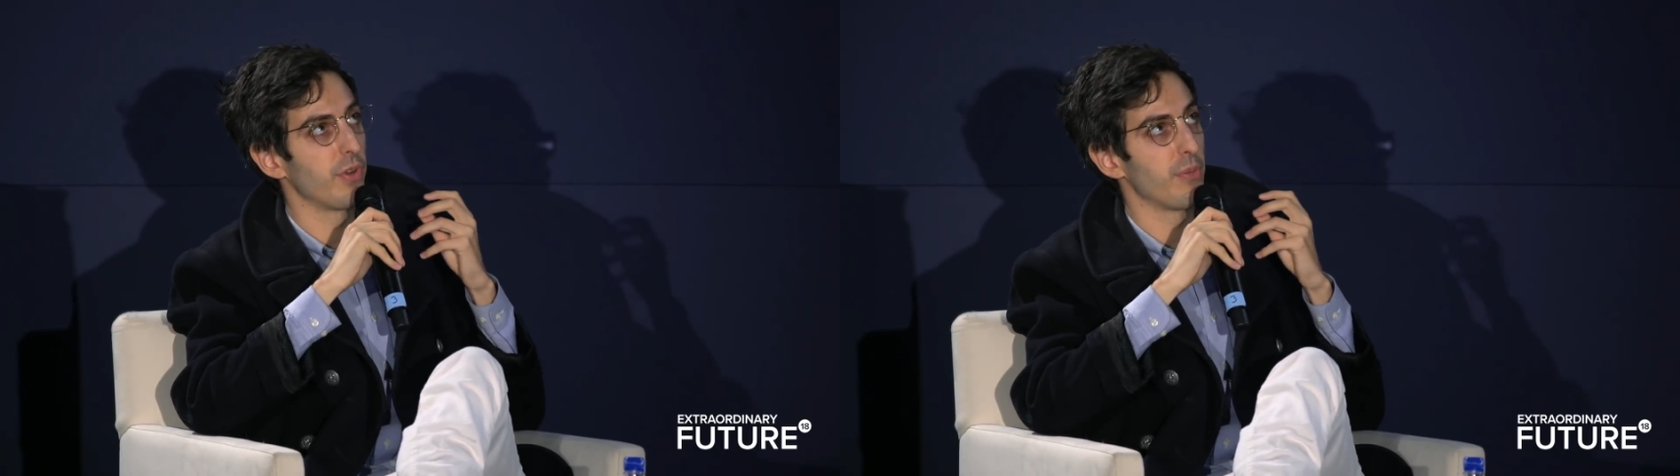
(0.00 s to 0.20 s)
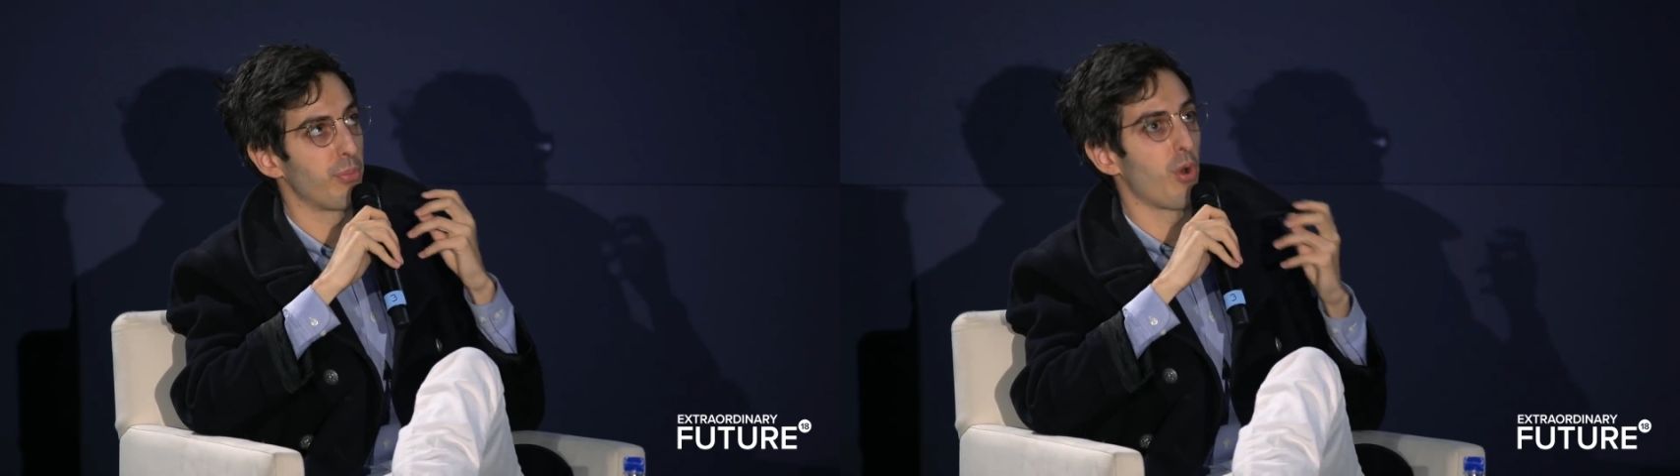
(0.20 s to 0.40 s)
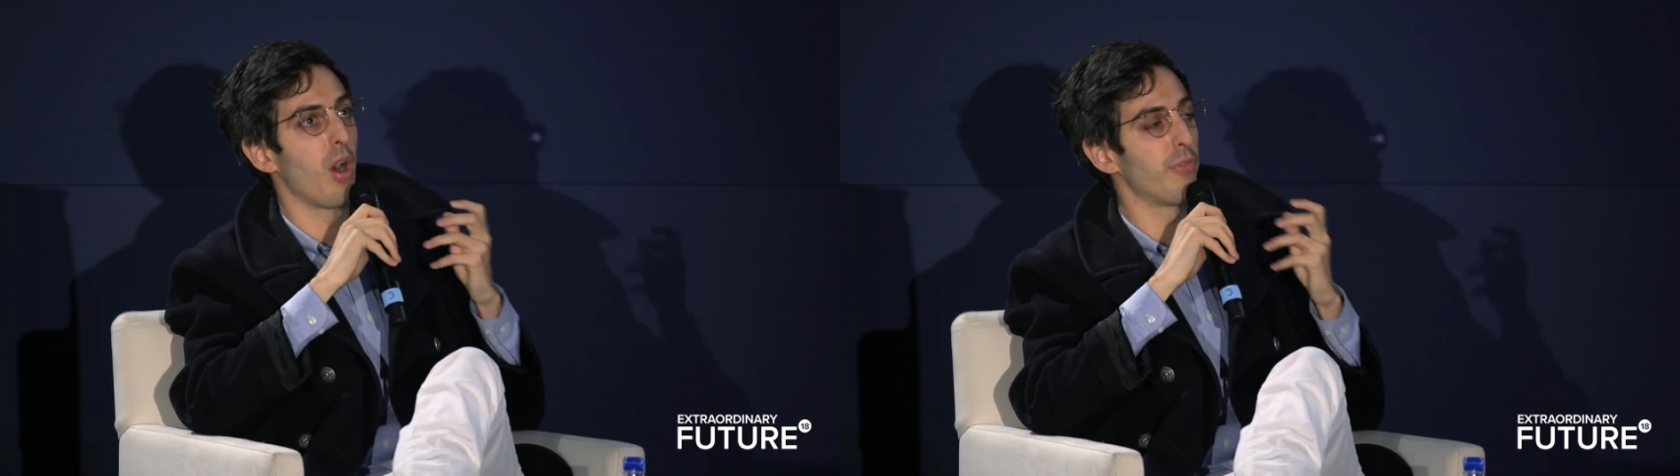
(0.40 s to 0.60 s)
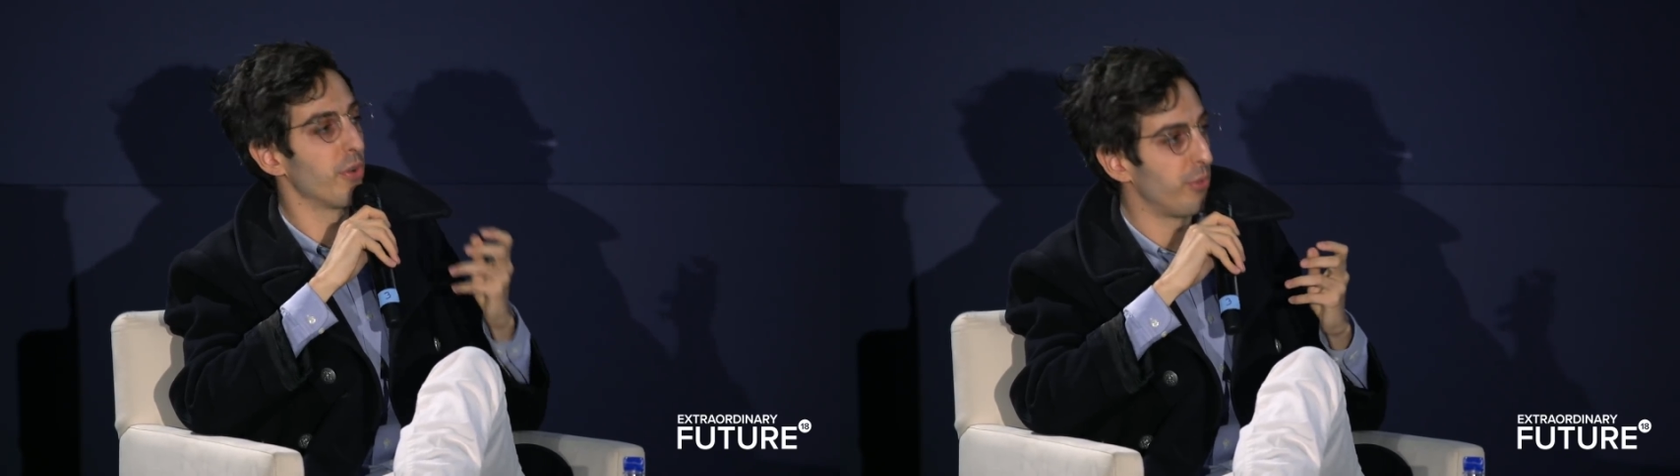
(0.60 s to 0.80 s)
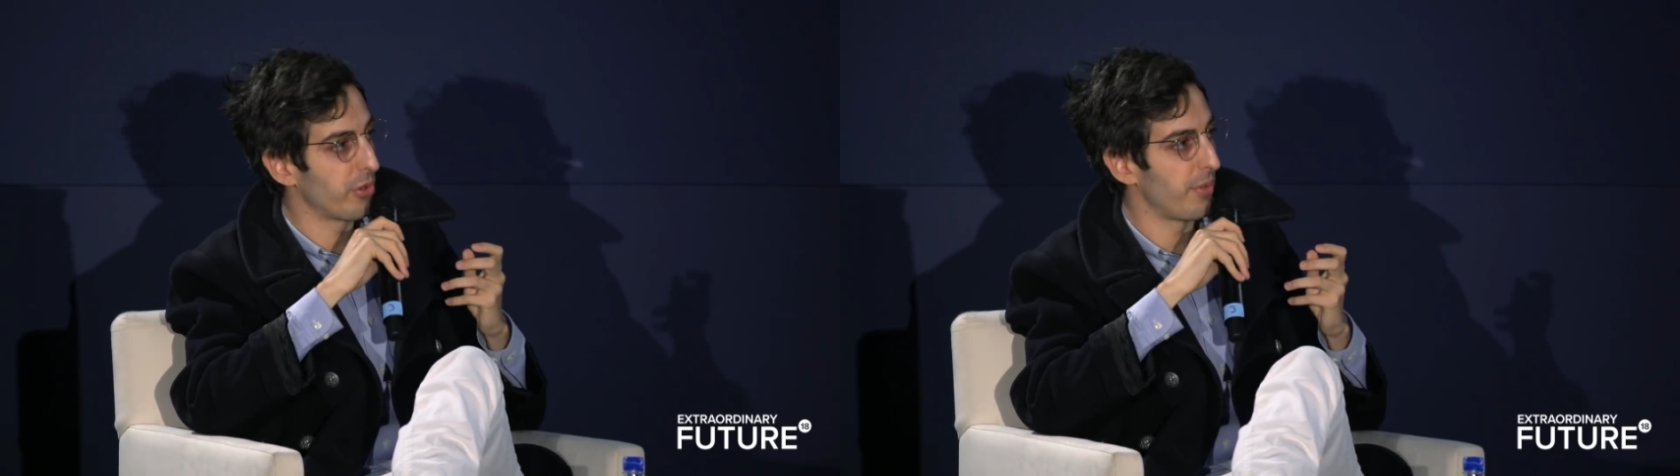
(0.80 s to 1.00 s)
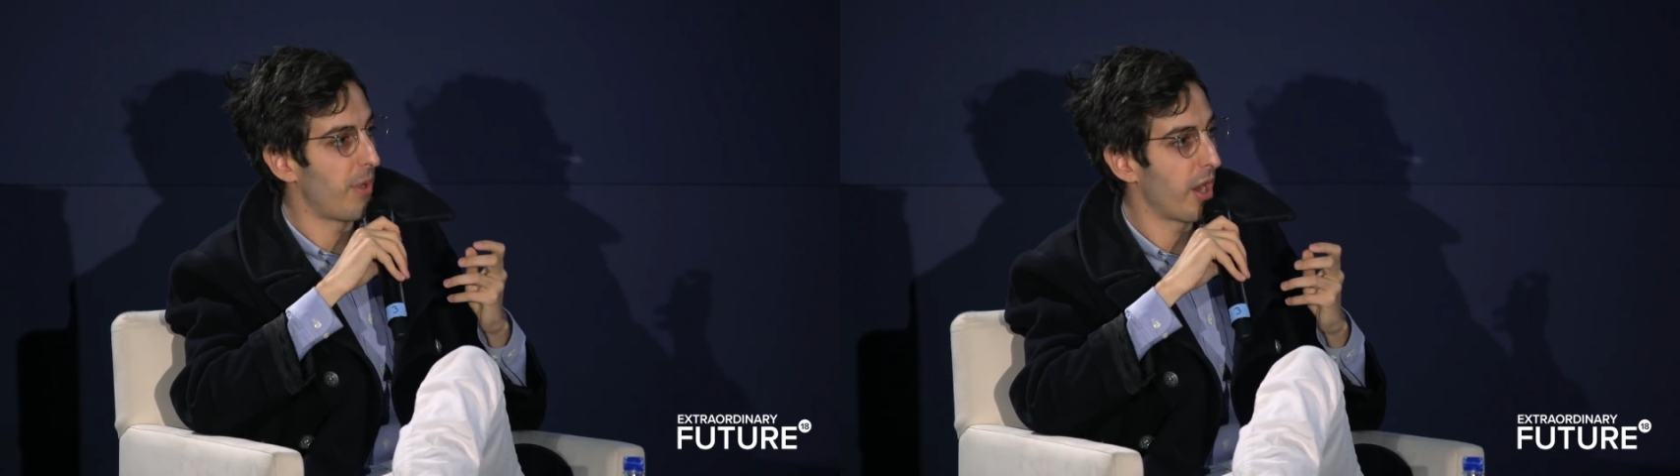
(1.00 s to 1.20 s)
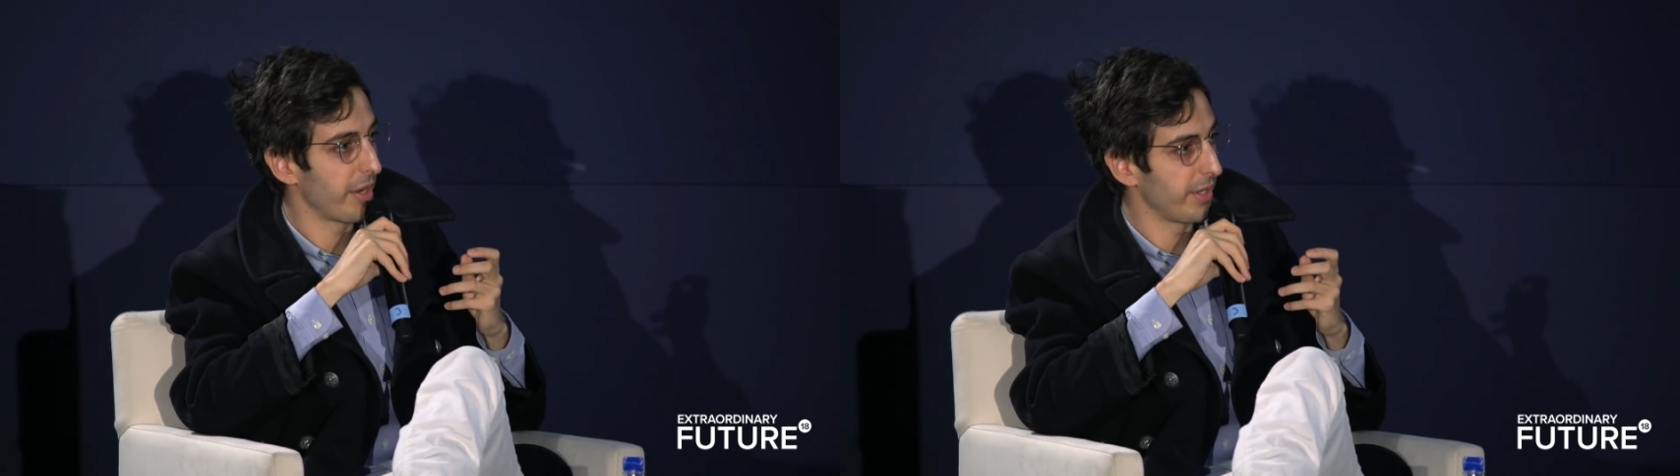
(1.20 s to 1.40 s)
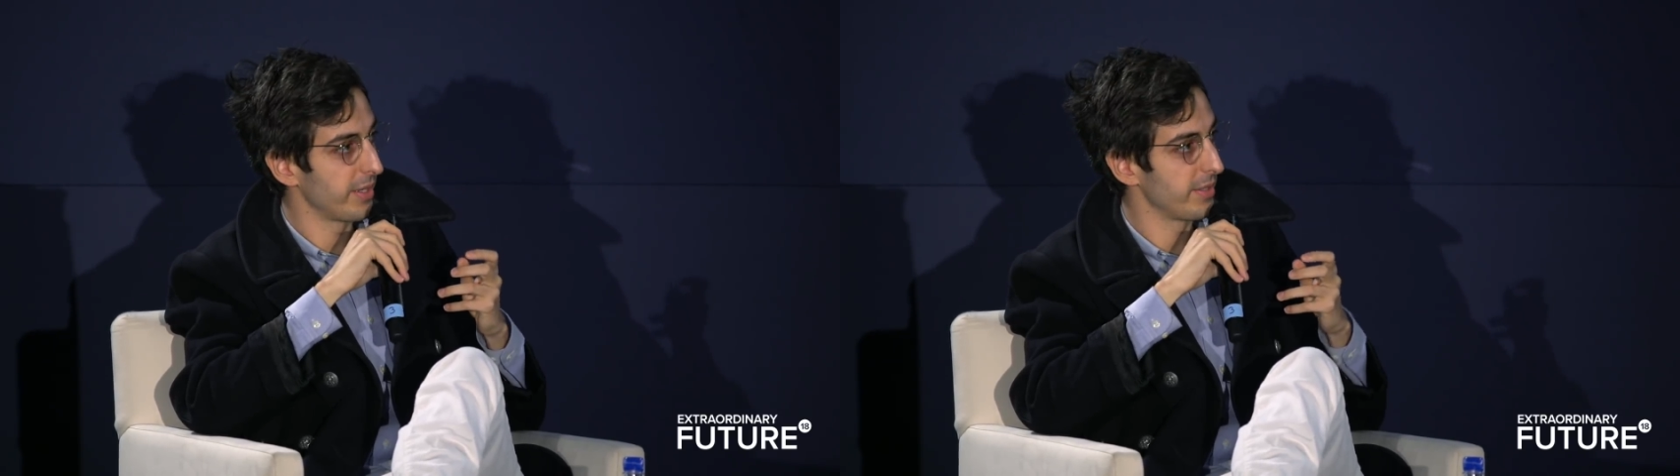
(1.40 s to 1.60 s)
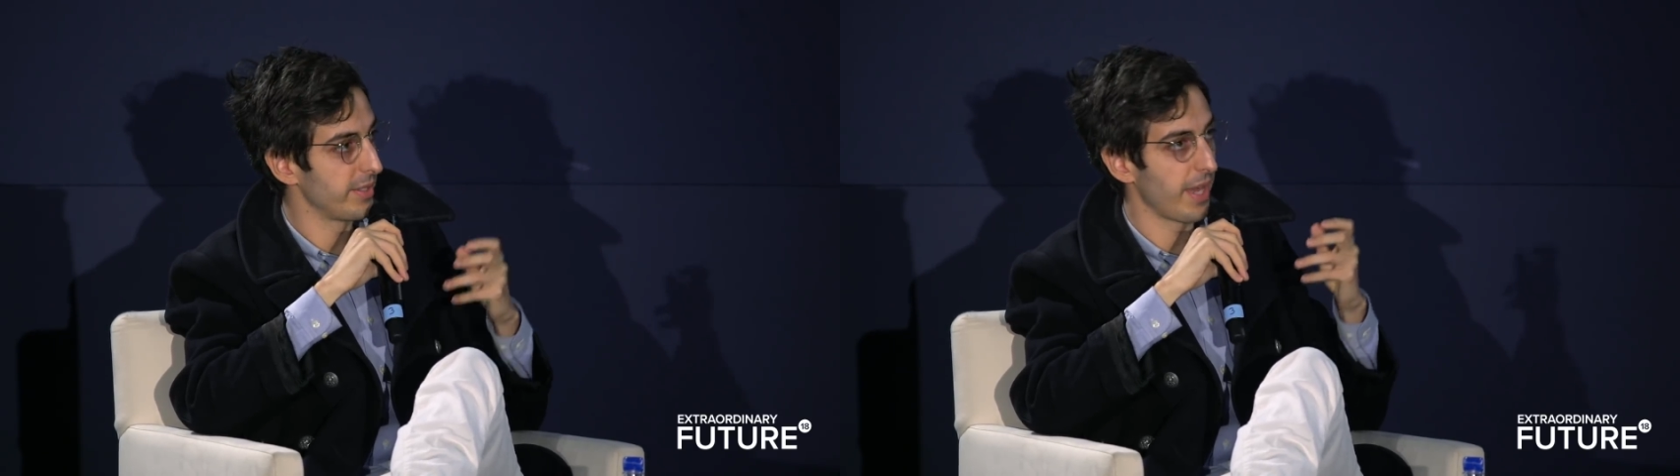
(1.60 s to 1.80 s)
very profitable commodities.